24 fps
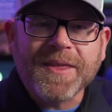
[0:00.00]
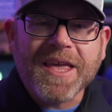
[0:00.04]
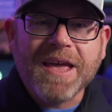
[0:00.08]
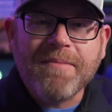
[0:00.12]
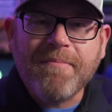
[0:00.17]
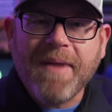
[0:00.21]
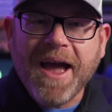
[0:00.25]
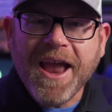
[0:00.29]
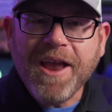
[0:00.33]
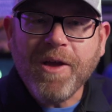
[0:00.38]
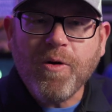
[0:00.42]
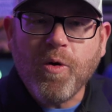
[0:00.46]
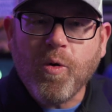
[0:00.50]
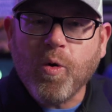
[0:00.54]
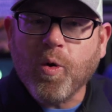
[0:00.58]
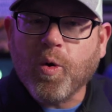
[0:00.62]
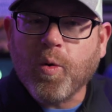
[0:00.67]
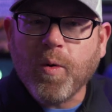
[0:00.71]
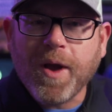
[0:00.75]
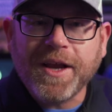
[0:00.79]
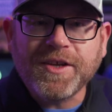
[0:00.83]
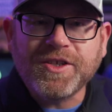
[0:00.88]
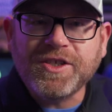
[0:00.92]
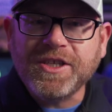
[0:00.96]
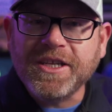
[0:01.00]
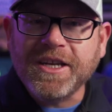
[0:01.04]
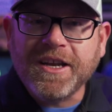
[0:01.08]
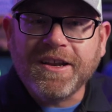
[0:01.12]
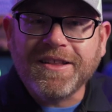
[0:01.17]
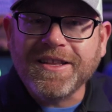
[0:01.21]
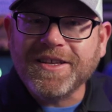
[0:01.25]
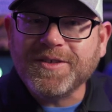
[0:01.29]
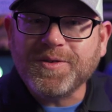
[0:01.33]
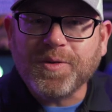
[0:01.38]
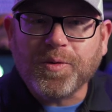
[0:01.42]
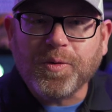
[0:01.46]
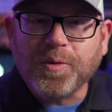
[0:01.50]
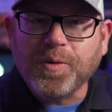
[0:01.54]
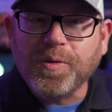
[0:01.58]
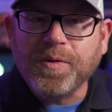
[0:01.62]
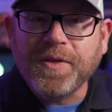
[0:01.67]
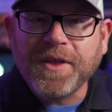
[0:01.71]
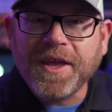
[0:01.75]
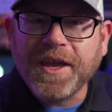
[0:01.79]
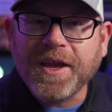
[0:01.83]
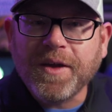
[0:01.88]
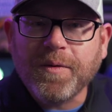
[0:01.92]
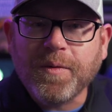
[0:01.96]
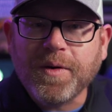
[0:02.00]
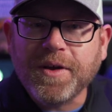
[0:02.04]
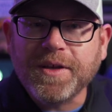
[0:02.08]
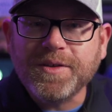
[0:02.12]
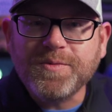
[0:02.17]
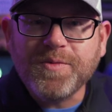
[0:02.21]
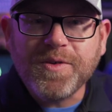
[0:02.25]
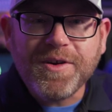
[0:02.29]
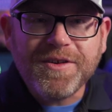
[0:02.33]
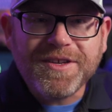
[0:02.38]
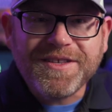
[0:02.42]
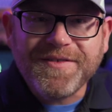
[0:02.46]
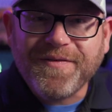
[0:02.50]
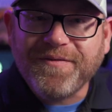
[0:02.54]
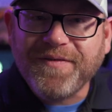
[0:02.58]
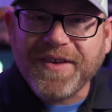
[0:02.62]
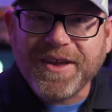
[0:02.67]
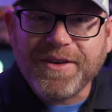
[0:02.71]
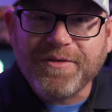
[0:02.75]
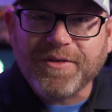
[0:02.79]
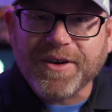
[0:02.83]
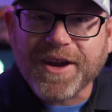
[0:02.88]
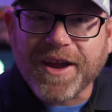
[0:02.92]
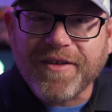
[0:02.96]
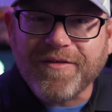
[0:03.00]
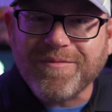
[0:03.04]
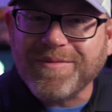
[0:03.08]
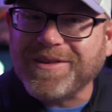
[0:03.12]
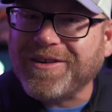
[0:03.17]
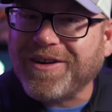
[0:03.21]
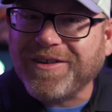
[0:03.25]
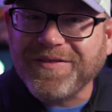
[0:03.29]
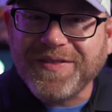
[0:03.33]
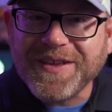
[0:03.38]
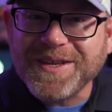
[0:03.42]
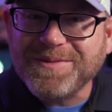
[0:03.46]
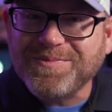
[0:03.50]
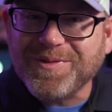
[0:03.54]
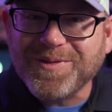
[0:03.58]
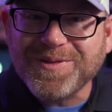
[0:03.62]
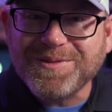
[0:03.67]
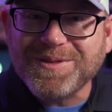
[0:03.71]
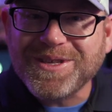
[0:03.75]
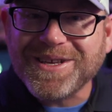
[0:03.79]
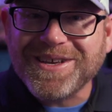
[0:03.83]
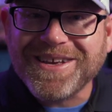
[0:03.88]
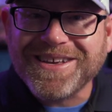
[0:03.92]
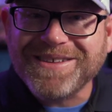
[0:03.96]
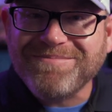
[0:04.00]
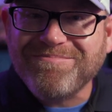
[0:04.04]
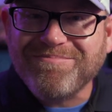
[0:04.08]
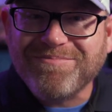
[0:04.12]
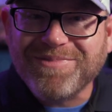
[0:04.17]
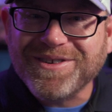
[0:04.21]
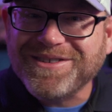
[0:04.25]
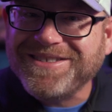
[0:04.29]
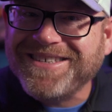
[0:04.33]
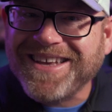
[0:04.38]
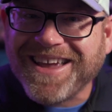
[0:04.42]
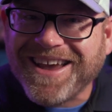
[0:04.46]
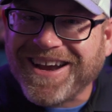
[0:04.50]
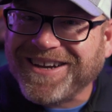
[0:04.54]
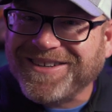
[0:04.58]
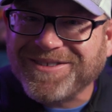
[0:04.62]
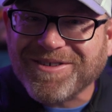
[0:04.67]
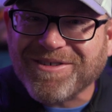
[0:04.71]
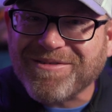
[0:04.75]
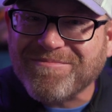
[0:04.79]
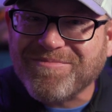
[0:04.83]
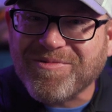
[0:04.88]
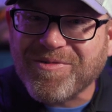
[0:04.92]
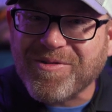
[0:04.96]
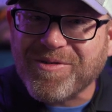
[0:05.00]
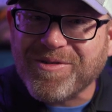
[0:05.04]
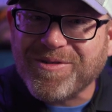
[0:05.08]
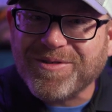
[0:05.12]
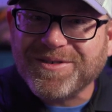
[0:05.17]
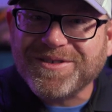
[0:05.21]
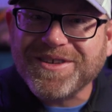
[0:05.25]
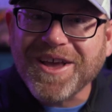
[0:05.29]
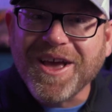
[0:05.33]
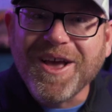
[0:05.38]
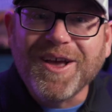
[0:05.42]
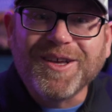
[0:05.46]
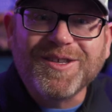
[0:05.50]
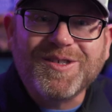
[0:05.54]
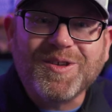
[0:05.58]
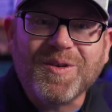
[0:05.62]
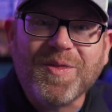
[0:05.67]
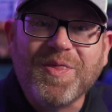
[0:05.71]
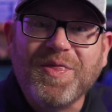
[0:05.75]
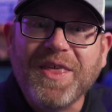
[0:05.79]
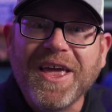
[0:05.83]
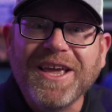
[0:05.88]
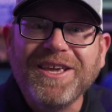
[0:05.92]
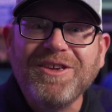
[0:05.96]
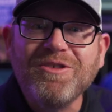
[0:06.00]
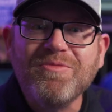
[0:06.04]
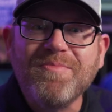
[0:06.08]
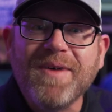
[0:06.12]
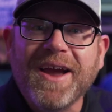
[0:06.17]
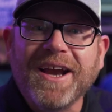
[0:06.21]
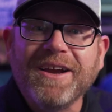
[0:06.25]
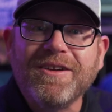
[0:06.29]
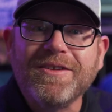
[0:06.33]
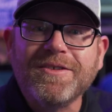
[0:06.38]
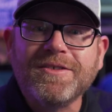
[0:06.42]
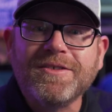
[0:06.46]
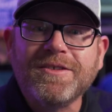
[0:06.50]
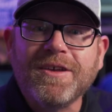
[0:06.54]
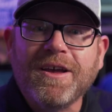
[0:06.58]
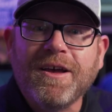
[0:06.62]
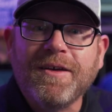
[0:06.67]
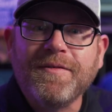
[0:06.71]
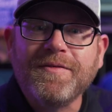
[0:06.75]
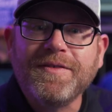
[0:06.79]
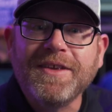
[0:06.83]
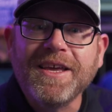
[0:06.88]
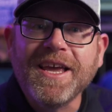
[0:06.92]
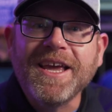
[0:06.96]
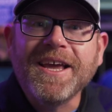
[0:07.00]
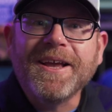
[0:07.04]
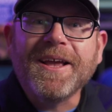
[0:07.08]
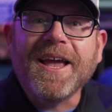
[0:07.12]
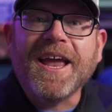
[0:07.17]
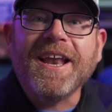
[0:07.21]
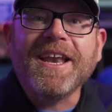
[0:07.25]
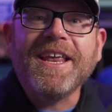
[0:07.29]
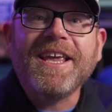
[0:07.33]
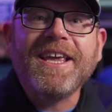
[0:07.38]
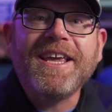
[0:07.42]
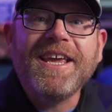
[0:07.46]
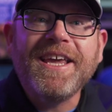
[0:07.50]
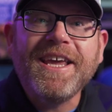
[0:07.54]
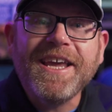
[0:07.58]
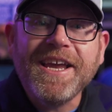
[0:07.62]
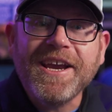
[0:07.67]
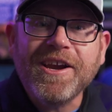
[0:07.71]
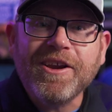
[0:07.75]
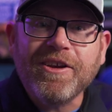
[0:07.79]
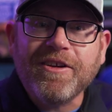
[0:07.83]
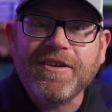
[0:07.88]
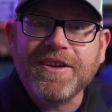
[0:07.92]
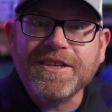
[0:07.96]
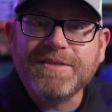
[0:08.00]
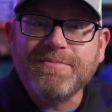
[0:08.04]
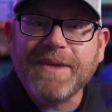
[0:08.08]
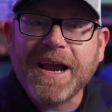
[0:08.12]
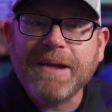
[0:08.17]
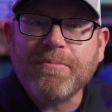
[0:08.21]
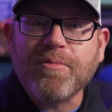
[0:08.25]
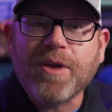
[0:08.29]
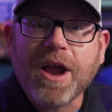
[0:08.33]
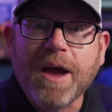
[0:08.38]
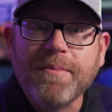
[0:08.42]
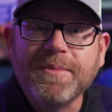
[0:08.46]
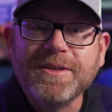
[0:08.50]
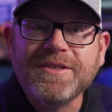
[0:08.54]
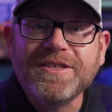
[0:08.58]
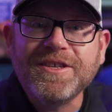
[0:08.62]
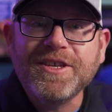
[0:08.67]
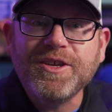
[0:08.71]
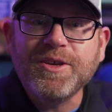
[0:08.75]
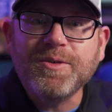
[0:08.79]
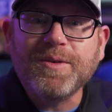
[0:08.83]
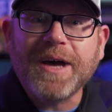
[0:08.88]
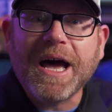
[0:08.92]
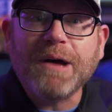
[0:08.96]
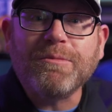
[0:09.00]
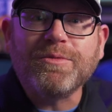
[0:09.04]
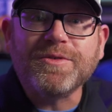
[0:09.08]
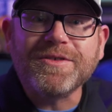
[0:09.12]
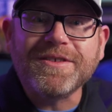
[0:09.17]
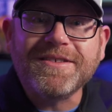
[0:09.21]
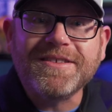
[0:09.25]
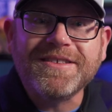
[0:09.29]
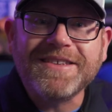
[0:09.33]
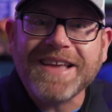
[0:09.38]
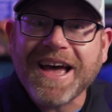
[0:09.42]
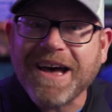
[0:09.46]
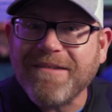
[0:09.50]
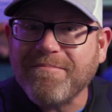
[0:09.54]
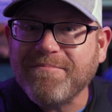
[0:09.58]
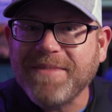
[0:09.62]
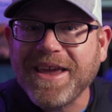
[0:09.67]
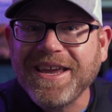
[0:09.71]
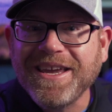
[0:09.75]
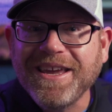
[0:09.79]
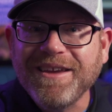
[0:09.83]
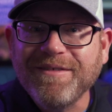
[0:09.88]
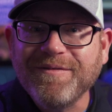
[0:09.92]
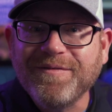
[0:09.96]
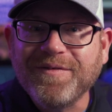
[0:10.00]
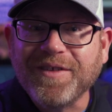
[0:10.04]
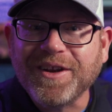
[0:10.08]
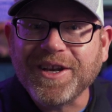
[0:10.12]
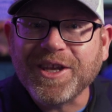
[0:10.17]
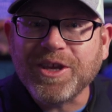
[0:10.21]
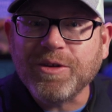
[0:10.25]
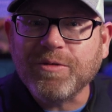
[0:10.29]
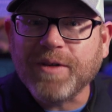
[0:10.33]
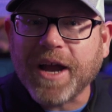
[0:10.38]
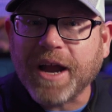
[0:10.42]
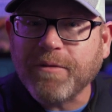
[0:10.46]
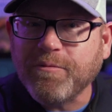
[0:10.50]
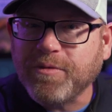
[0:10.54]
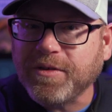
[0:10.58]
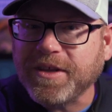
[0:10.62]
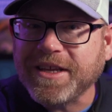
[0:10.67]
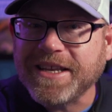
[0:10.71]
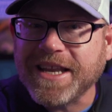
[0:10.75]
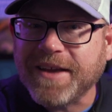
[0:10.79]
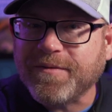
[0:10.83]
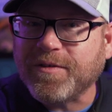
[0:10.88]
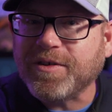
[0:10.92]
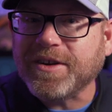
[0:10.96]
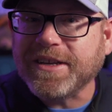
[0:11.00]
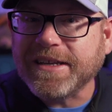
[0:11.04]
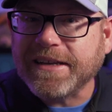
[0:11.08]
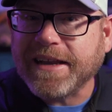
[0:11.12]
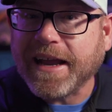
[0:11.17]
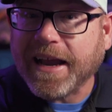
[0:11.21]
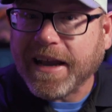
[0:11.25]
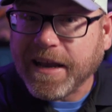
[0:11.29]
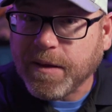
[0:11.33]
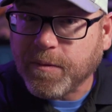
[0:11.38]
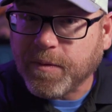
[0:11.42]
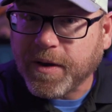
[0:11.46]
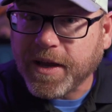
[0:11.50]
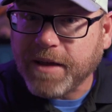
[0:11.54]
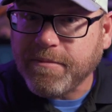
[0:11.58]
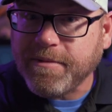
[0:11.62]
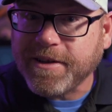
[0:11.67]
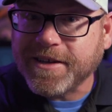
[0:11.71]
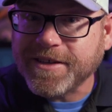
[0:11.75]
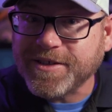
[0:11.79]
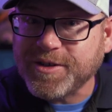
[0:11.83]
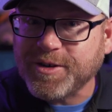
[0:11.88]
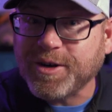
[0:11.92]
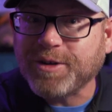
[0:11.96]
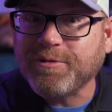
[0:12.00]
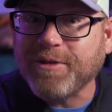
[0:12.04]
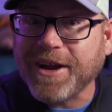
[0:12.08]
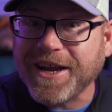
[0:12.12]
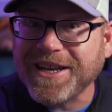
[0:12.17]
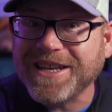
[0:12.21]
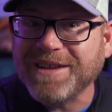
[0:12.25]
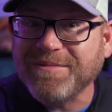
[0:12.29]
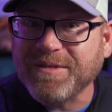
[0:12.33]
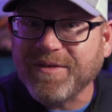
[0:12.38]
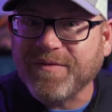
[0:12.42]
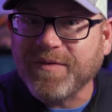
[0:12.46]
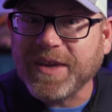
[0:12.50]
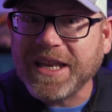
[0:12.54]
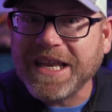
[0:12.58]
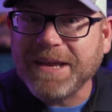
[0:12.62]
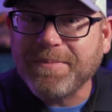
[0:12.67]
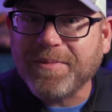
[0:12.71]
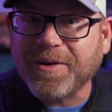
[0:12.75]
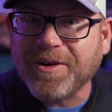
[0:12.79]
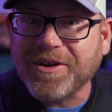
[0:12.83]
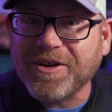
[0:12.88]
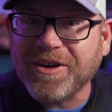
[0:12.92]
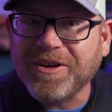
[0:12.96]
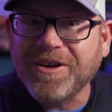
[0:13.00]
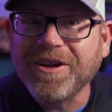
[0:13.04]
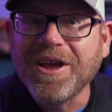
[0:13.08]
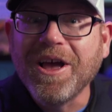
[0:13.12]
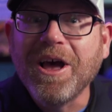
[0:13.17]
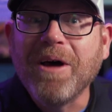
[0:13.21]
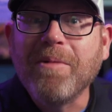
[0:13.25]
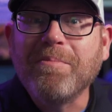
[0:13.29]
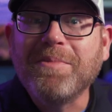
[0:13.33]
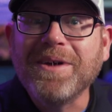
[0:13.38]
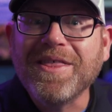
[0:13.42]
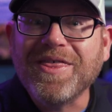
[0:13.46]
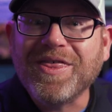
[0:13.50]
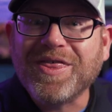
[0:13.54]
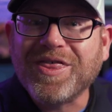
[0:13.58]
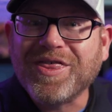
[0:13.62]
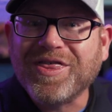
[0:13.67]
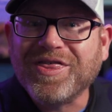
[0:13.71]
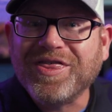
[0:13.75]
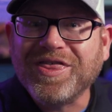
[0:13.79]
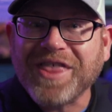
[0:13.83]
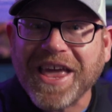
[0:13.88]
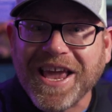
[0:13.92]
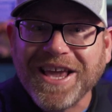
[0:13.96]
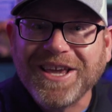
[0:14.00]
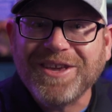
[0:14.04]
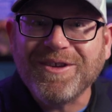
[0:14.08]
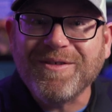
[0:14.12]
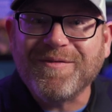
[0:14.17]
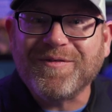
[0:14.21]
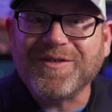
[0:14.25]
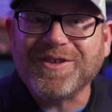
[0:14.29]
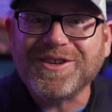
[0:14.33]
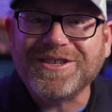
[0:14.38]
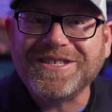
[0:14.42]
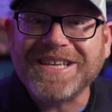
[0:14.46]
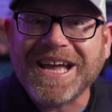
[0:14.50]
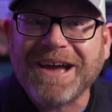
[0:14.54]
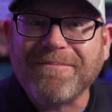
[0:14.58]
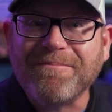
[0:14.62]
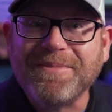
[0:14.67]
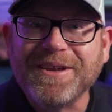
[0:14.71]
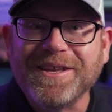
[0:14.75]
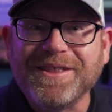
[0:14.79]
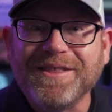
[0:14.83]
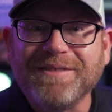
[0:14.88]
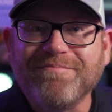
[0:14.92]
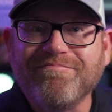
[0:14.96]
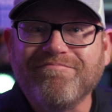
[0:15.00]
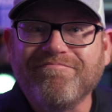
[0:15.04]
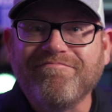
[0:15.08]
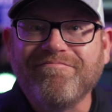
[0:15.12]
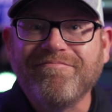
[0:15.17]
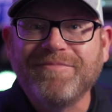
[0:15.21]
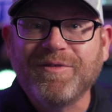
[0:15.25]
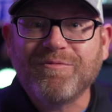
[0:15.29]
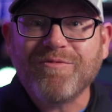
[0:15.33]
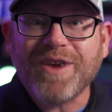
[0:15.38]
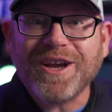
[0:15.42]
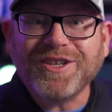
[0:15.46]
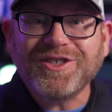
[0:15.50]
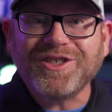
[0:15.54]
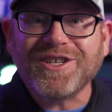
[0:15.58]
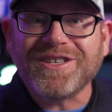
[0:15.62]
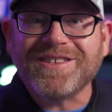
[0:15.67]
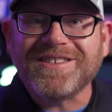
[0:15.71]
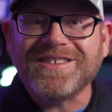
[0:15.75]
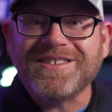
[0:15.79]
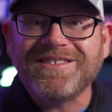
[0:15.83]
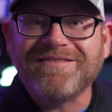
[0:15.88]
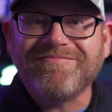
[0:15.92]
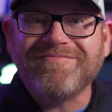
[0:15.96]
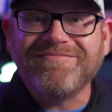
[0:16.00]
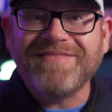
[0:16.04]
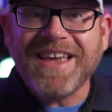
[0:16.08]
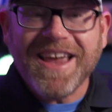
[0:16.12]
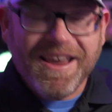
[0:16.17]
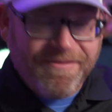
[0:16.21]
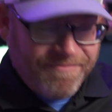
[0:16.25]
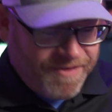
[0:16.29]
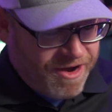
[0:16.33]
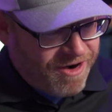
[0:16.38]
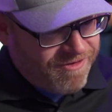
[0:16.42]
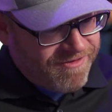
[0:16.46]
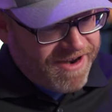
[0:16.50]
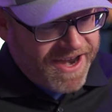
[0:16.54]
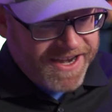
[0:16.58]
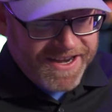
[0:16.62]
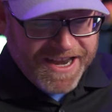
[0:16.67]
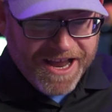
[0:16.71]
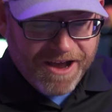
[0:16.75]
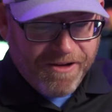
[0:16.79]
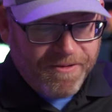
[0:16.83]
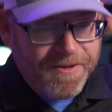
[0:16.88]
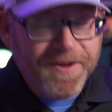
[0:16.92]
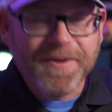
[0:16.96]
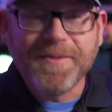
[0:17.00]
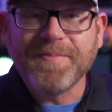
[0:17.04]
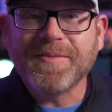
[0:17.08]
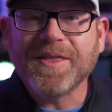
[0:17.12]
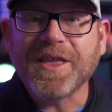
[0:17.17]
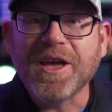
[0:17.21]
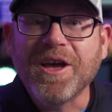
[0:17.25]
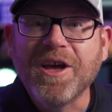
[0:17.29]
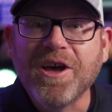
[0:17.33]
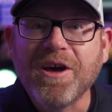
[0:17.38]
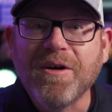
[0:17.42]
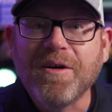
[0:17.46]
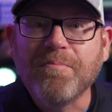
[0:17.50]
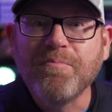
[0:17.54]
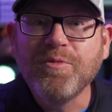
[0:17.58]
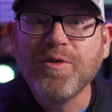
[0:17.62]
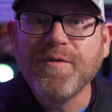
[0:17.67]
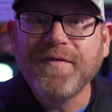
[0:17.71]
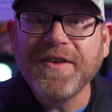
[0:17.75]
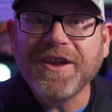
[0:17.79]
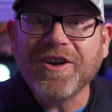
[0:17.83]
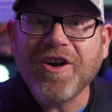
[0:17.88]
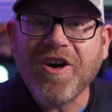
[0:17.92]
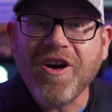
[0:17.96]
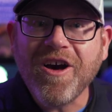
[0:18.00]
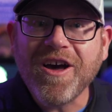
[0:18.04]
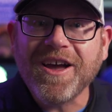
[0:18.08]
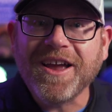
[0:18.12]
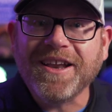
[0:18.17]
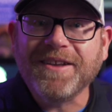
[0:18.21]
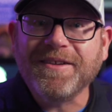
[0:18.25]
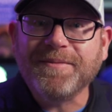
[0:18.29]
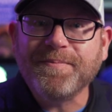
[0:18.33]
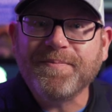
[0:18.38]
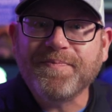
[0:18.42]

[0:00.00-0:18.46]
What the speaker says: And my whole question on this whole thing was, where's the federal government? Aren't they supposed to protect our borders? So thank you, Microsoft. And here is my promise to you. I will stop making fun of you. I really never did anyway because you're a great WVD partner. But thank you for stopping the Russians. Hey, all right now. Moving on.